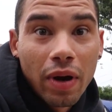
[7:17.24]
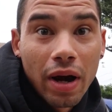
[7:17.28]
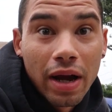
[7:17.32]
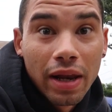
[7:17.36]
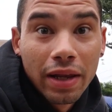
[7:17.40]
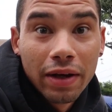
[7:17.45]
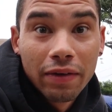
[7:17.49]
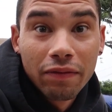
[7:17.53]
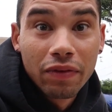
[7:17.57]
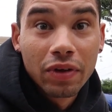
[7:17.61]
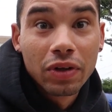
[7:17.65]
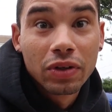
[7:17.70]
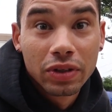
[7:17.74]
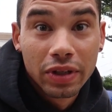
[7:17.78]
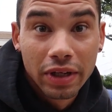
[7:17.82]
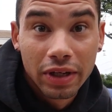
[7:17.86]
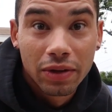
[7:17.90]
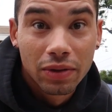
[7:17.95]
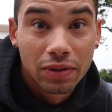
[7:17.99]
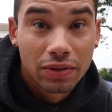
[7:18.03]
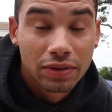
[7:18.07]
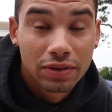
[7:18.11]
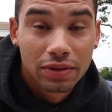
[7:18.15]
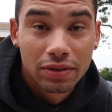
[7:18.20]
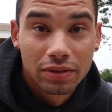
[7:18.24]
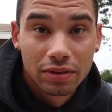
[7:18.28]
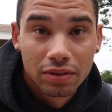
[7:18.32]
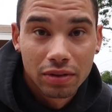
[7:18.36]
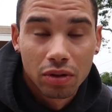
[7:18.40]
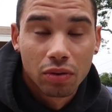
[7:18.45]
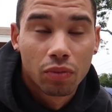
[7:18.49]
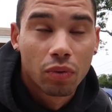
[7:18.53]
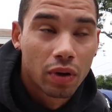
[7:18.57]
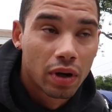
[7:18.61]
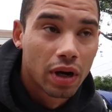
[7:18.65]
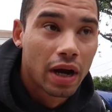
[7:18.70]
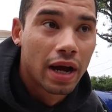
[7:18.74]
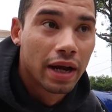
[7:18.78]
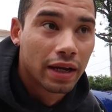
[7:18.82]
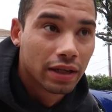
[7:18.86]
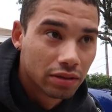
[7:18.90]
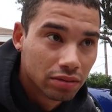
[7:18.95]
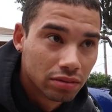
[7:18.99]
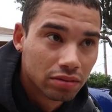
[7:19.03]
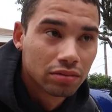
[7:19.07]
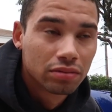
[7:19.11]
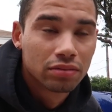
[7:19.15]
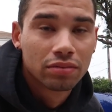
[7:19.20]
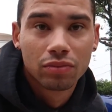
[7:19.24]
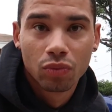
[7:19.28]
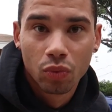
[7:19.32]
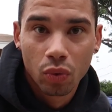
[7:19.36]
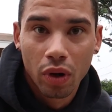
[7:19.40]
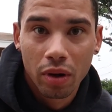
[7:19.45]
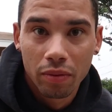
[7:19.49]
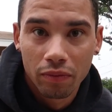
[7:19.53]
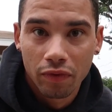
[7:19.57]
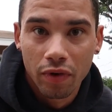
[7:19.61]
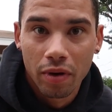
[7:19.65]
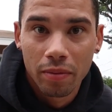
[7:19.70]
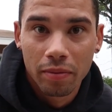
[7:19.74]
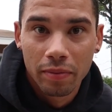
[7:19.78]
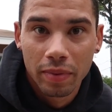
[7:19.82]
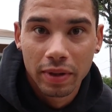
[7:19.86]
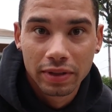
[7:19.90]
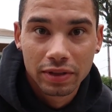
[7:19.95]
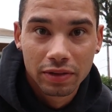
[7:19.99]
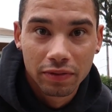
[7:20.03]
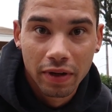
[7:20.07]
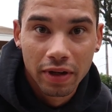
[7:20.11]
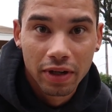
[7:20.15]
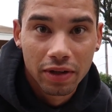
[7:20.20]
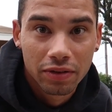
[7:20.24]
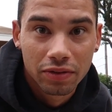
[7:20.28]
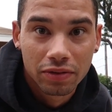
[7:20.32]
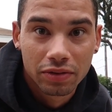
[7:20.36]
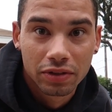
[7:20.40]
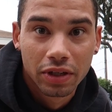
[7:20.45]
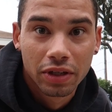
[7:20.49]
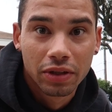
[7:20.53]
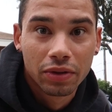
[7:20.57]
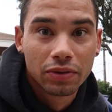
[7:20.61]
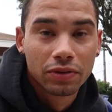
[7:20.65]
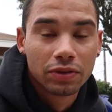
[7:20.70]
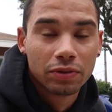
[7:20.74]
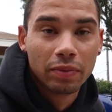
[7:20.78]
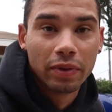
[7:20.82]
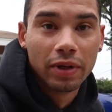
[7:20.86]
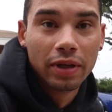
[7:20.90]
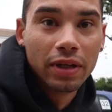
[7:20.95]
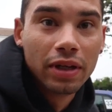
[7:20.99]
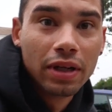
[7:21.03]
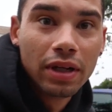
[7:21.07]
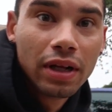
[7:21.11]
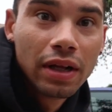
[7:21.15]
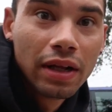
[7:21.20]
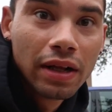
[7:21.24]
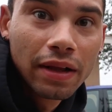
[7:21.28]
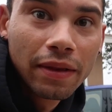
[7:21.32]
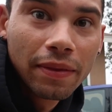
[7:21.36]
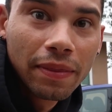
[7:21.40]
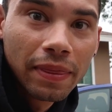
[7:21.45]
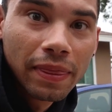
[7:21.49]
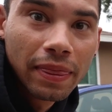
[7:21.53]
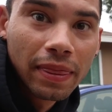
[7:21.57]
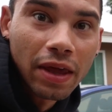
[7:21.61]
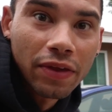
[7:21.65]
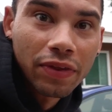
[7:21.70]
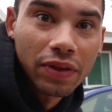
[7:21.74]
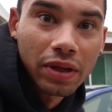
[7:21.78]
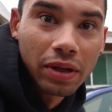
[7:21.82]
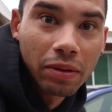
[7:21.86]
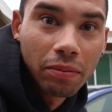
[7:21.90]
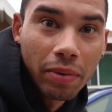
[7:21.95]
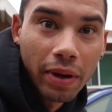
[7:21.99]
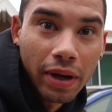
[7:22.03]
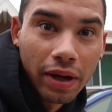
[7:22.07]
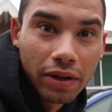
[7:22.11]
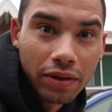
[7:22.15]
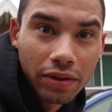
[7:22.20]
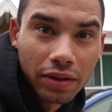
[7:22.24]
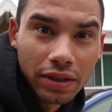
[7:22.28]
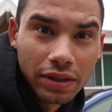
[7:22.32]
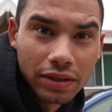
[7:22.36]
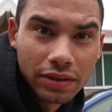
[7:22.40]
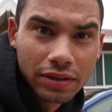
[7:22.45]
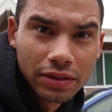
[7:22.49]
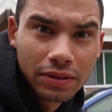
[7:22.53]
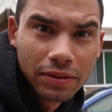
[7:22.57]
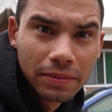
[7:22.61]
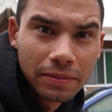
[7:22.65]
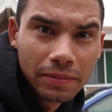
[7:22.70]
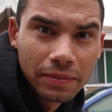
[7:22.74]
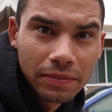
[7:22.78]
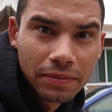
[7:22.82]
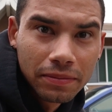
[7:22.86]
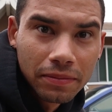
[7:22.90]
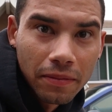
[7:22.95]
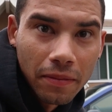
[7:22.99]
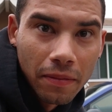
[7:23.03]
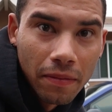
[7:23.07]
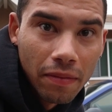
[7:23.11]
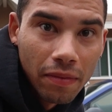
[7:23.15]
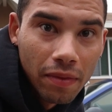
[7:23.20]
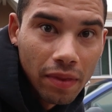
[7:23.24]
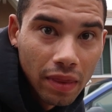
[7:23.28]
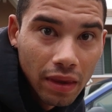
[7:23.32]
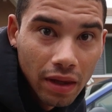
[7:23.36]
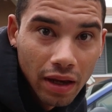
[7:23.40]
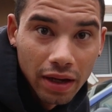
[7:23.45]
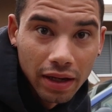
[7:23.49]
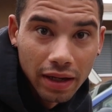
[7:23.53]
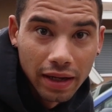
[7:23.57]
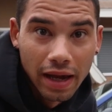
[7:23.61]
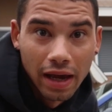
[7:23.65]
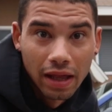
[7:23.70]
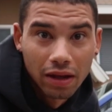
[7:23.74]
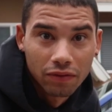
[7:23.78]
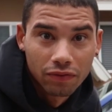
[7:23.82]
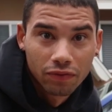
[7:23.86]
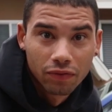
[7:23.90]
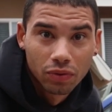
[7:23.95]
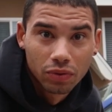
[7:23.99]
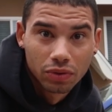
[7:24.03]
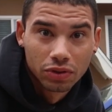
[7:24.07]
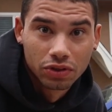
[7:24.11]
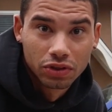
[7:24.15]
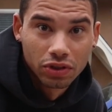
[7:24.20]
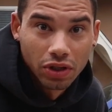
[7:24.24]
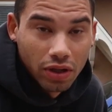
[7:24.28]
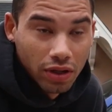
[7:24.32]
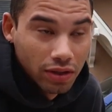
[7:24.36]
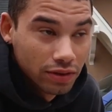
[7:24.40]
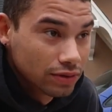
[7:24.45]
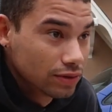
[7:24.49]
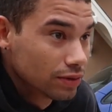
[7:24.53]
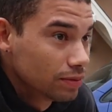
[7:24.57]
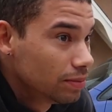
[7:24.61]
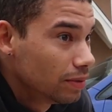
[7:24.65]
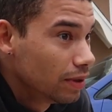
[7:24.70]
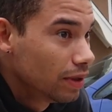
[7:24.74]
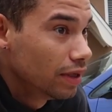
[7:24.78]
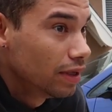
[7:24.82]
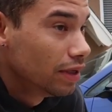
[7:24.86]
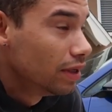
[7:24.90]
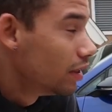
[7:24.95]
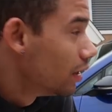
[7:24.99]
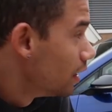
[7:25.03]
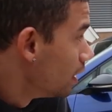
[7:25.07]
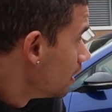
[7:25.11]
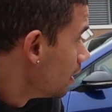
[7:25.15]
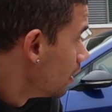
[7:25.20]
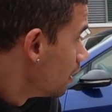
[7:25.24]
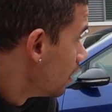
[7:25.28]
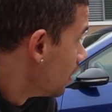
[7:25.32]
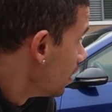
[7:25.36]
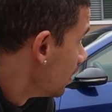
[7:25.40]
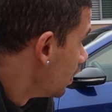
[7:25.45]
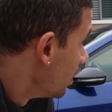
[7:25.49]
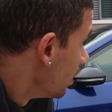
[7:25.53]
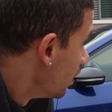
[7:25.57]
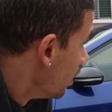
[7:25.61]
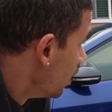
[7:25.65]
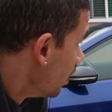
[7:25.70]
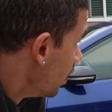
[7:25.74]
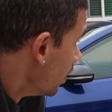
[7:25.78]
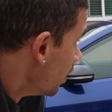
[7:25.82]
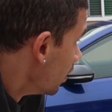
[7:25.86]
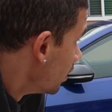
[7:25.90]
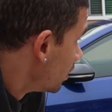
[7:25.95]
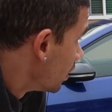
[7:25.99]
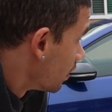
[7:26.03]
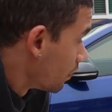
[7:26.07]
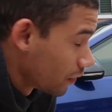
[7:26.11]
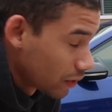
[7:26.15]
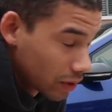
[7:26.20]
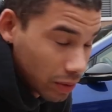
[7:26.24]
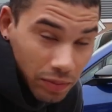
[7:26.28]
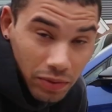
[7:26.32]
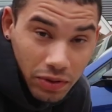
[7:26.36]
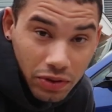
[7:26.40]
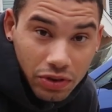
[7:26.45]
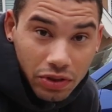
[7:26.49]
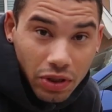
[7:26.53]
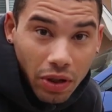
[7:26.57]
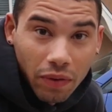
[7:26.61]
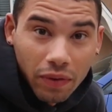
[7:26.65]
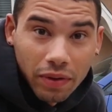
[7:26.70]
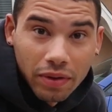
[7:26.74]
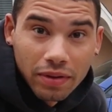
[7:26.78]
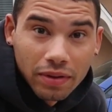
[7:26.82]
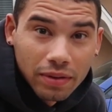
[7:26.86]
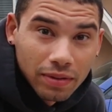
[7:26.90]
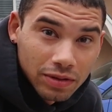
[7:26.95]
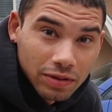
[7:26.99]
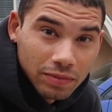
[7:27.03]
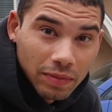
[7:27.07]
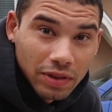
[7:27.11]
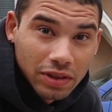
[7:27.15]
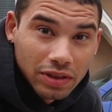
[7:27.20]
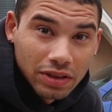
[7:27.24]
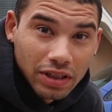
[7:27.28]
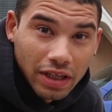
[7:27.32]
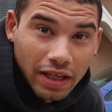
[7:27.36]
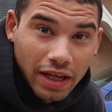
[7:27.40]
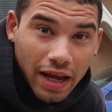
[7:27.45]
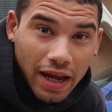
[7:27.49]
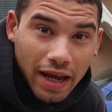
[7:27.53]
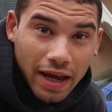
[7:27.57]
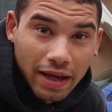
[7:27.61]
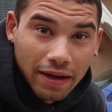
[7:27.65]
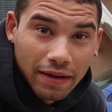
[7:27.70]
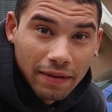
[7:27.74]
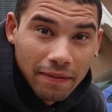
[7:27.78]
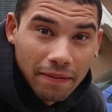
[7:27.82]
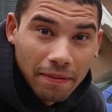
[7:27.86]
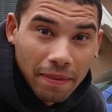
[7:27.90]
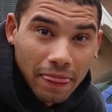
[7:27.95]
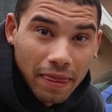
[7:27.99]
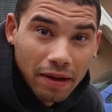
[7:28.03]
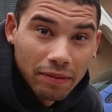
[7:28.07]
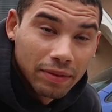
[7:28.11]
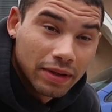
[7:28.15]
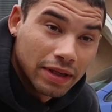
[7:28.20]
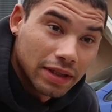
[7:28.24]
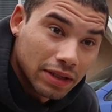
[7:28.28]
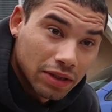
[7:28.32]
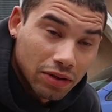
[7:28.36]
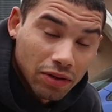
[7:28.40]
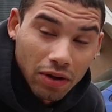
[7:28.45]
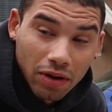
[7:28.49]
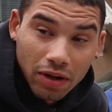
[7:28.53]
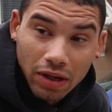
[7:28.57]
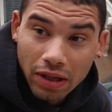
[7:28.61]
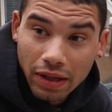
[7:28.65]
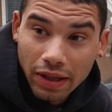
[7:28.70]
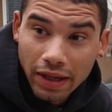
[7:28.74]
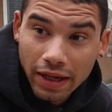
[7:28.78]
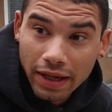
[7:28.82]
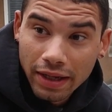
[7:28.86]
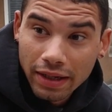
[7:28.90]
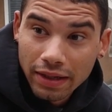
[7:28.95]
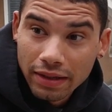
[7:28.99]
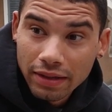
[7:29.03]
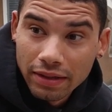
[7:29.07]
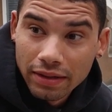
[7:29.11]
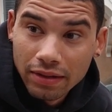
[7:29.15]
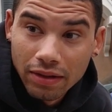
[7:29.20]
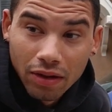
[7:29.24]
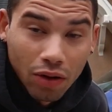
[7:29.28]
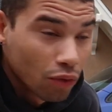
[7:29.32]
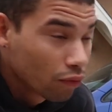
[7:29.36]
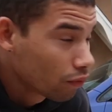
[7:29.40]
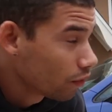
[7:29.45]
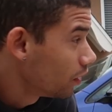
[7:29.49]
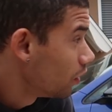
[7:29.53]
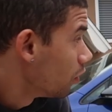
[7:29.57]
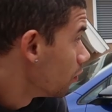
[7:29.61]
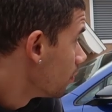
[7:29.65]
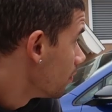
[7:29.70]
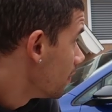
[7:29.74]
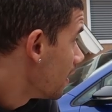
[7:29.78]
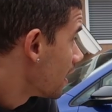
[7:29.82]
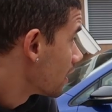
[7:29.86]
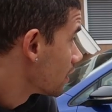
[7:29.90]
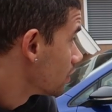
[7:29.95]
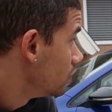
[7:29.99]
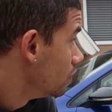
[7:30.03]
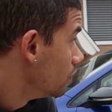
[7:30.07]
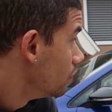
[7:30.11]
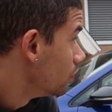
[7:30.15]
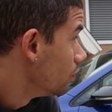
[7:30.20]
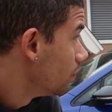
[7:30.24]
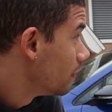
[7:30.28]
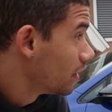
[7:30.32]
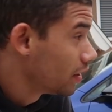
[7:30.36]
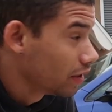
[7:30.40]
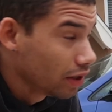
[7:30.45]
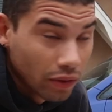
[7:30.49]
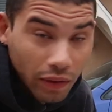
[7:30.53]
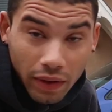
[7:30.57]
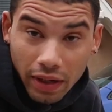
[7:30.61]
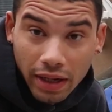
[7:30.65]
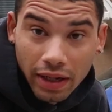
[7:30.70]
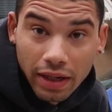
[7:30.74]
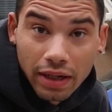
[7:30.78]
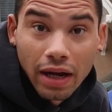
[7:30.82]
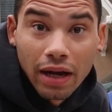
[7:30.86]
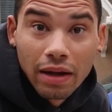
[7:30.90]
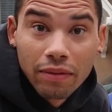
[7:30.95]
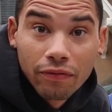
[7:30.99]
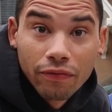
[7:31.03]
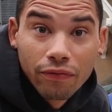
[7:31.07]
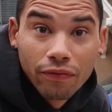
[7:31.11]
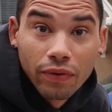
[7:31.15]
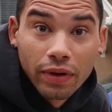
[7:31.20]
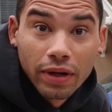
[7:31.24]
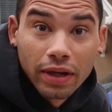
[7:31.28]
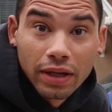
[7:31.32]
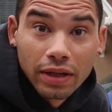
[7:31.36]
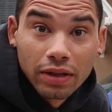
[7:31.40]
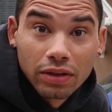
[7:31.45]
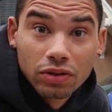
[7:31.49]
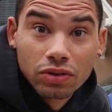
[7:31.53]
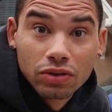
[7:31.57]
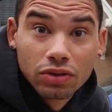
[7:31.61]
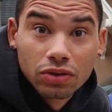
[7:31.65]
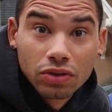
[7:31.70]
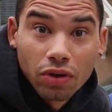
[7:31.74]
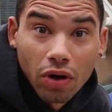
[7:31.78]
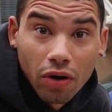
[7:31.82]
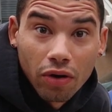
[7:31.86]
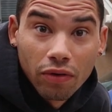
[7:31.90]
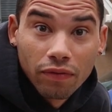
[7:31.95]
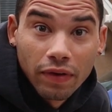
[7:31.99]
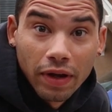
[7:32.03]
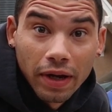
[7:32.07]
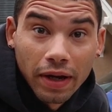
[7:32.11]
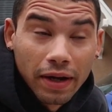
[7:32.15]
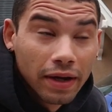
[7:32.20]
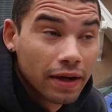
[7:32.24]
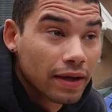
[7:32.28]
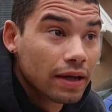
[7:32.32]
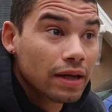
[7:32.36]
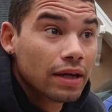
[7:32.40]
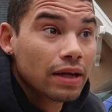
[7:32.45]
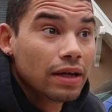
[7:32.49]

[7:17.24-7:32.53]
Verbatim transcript: where I live, there's hills, or where I, where I'm from in Pennsylvania, there's hills, but nothing compared to these California Johns. But definitely gonna be showing as much as I can. I'm gonna get the car clean. Hopefully he'll be back soon. We can go eat. I'm freaking starving.